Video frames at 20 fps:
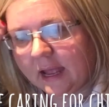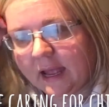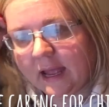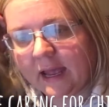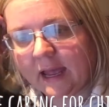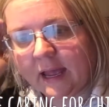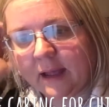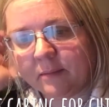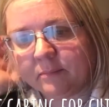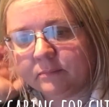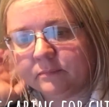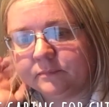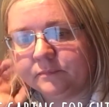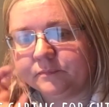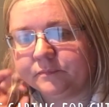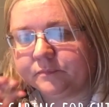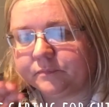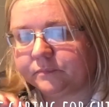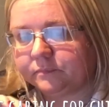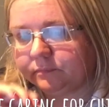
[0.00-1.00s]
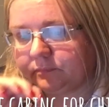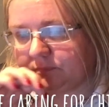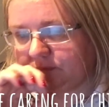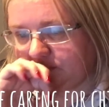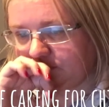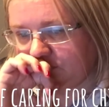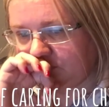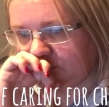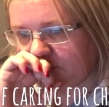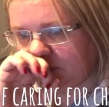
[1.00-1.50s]

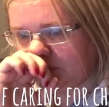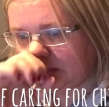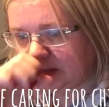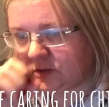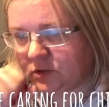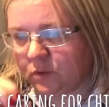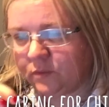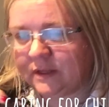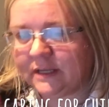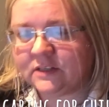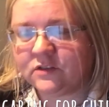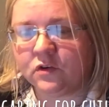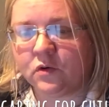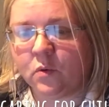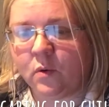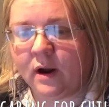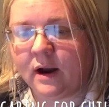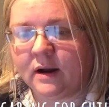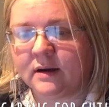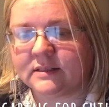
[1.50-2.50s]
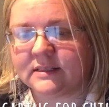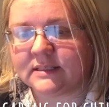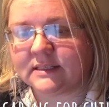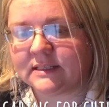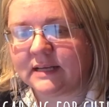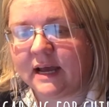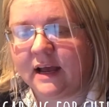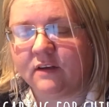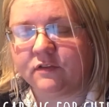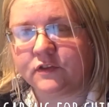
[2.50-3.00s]
So this requires
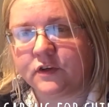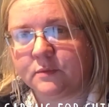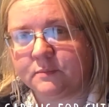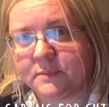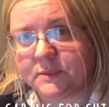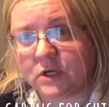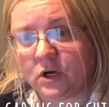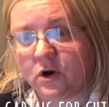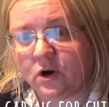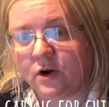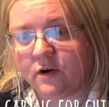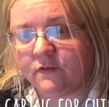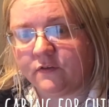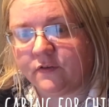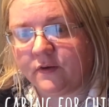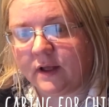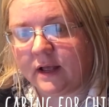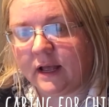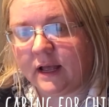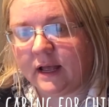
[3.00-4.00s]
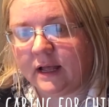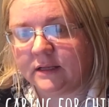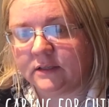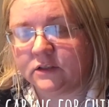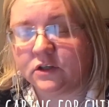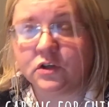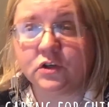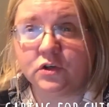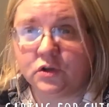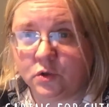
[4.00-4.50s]
staff to observe
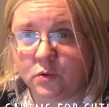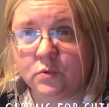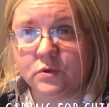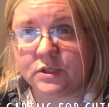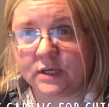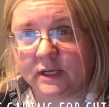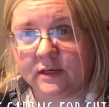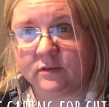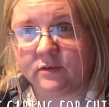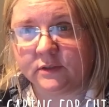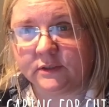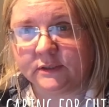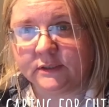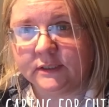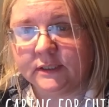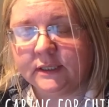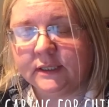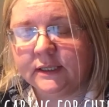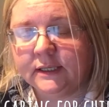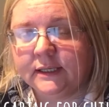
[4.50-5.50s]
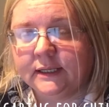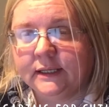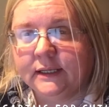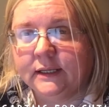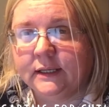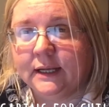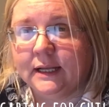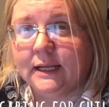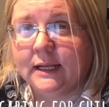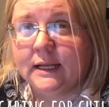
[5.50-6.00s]
and know children.
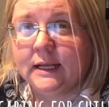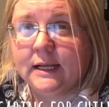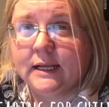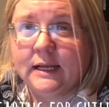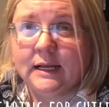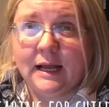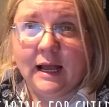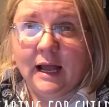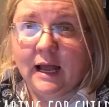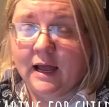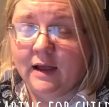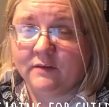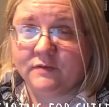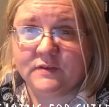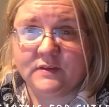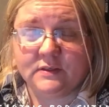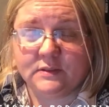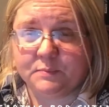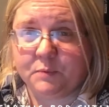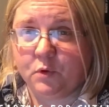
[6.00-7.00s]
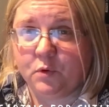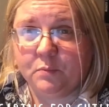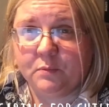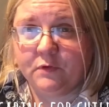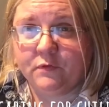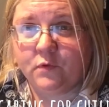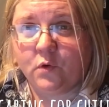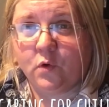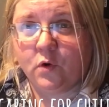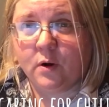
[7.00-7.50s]
I've spoken
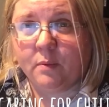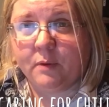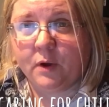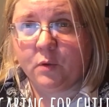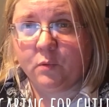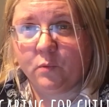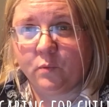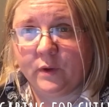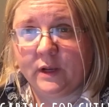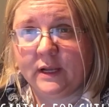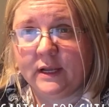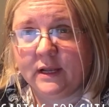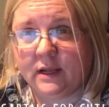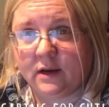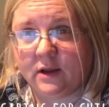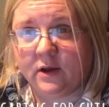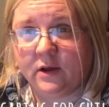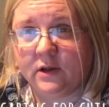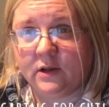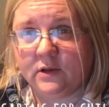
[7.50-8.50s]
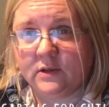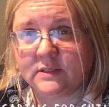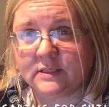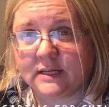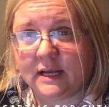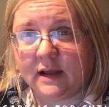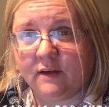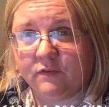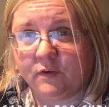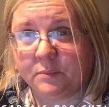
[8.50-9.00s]
before about we allow
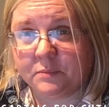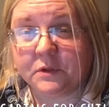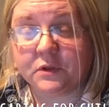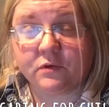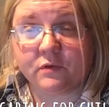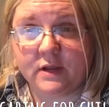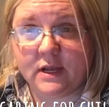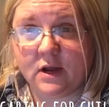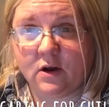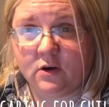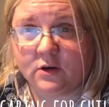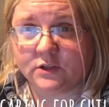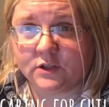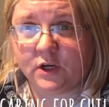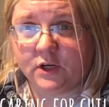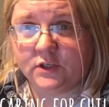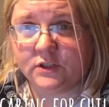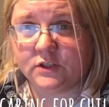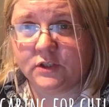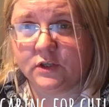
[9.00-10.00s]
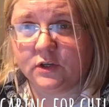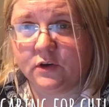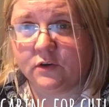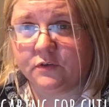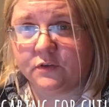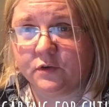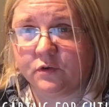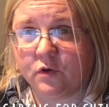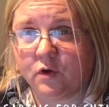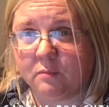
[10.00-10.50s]
staff up to 3 hours out
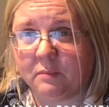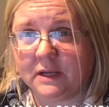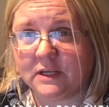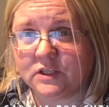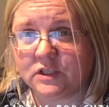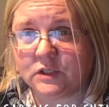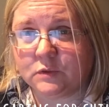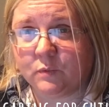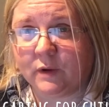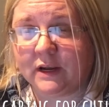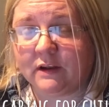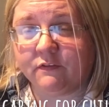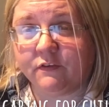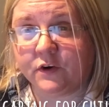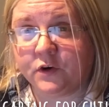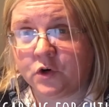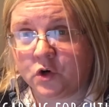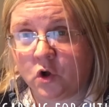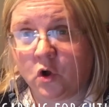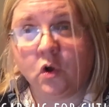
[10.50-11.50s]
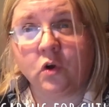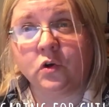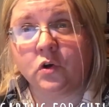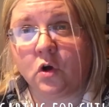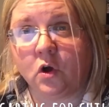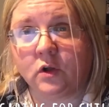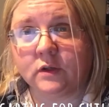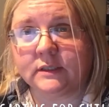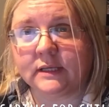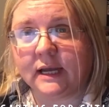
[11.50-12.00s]
of the room each week for
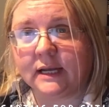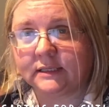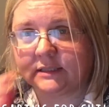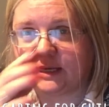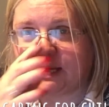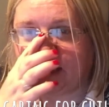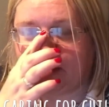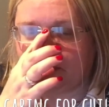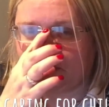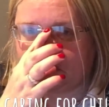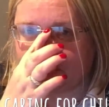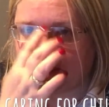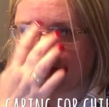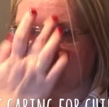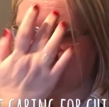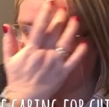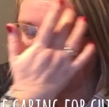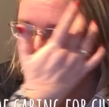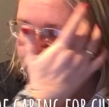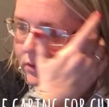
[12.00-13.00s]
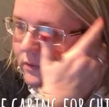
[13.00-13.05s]
non-contact time with children.